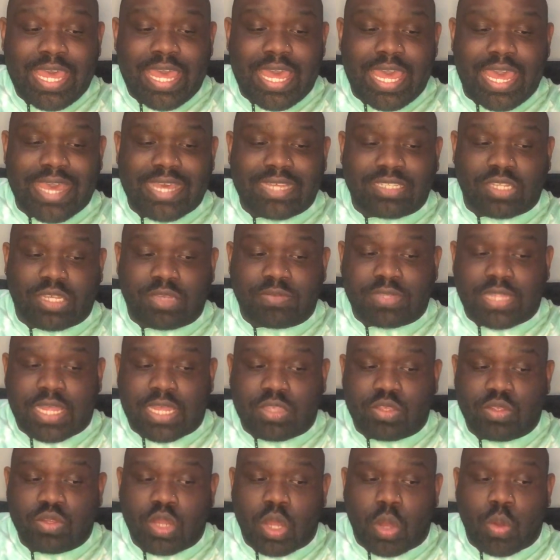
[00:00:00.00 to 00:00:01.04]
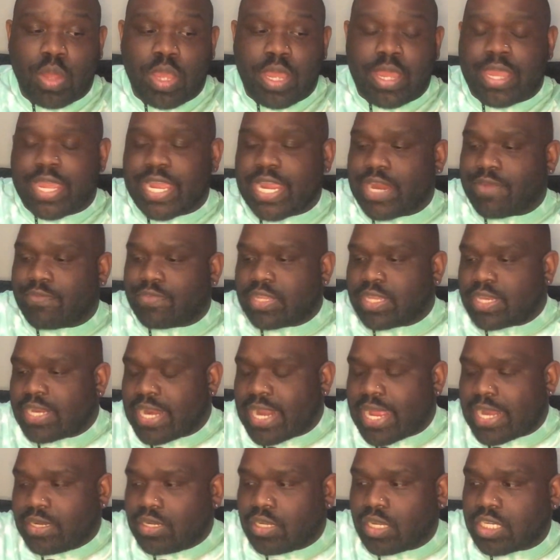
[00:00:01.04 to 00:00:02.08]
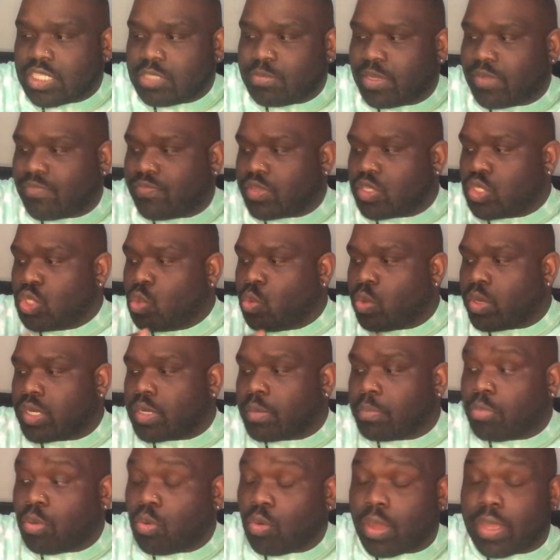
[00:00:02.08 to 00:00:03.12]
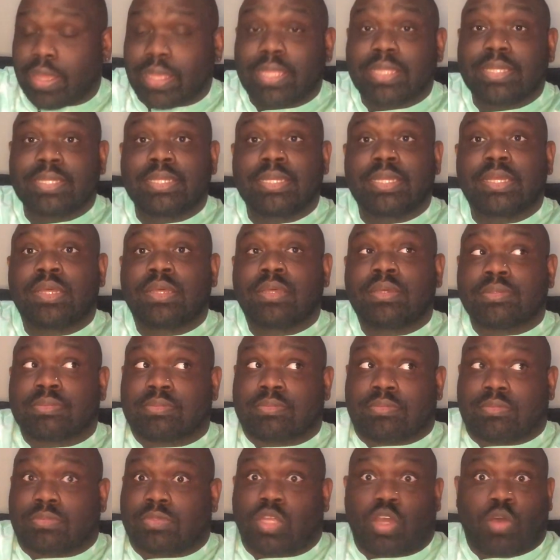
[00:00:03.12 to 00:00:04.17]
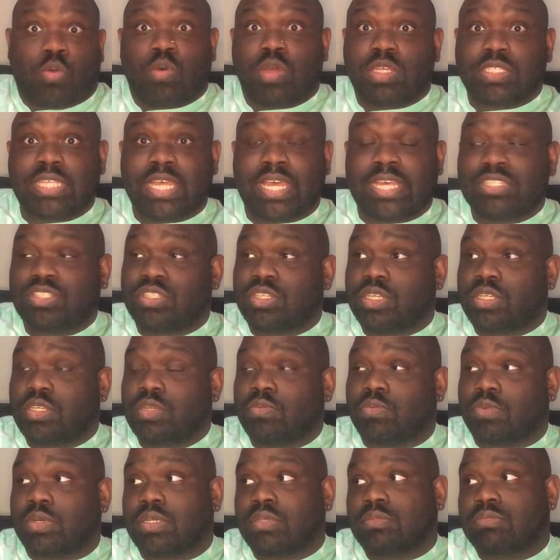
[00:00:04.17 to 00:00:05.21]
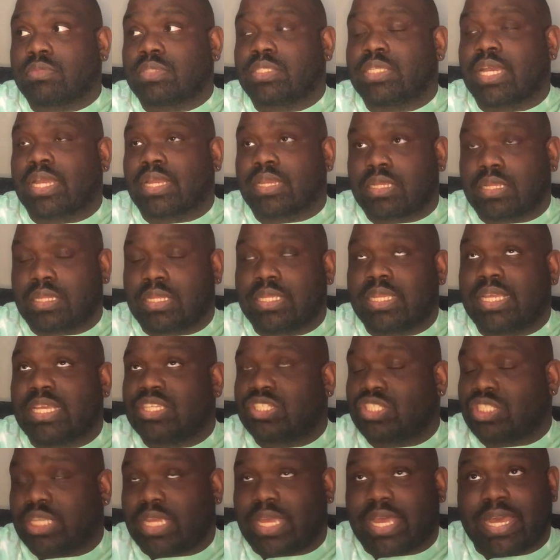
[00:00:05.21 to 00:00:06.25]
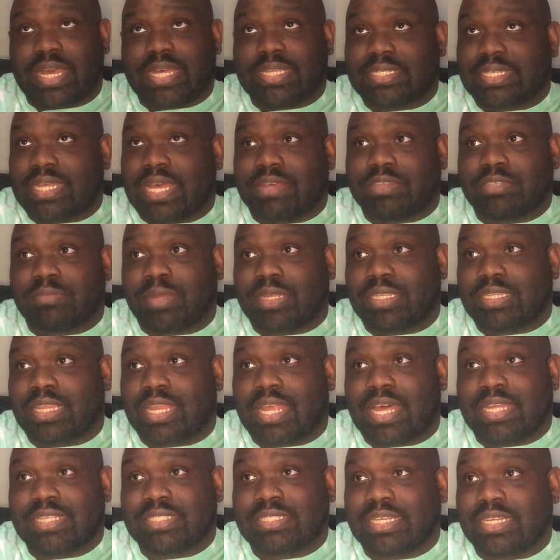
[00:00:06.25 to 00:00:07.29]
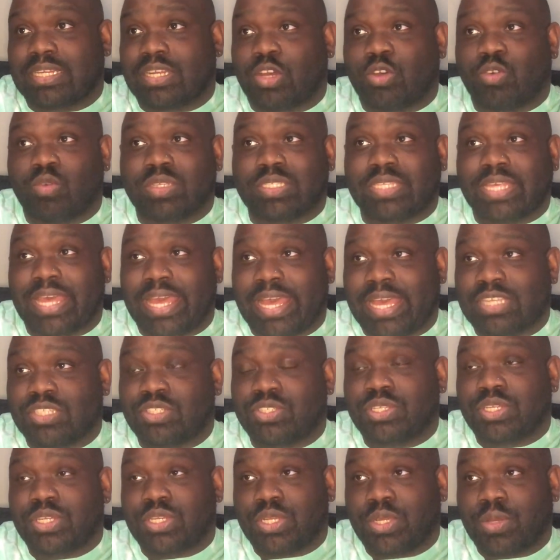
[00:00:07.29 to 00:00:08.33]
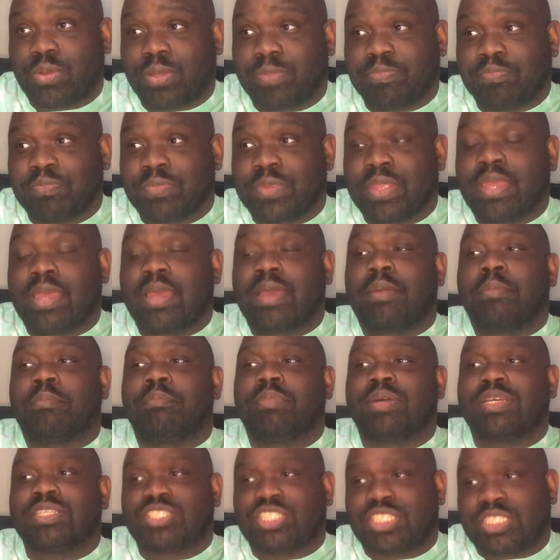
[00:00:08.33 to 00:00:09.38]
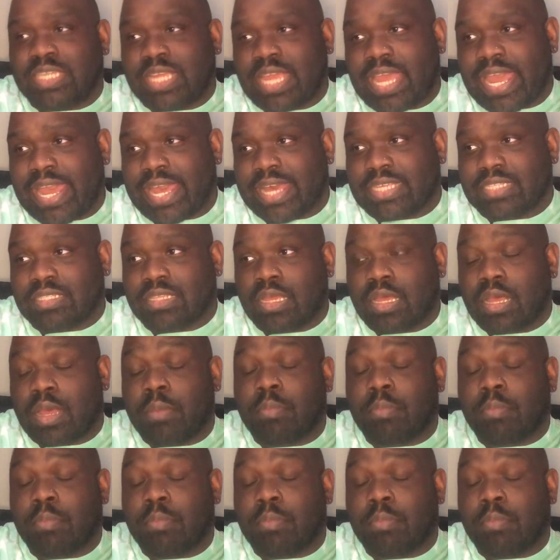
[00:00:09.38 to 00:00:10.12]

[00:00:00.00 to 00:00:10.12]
And so he was like, "You know, everything that I've done has been for you and the boy. No one's asked you to do. Well, technically, yes, she has. I was about to lie and say no one's asked you to do it, but she has."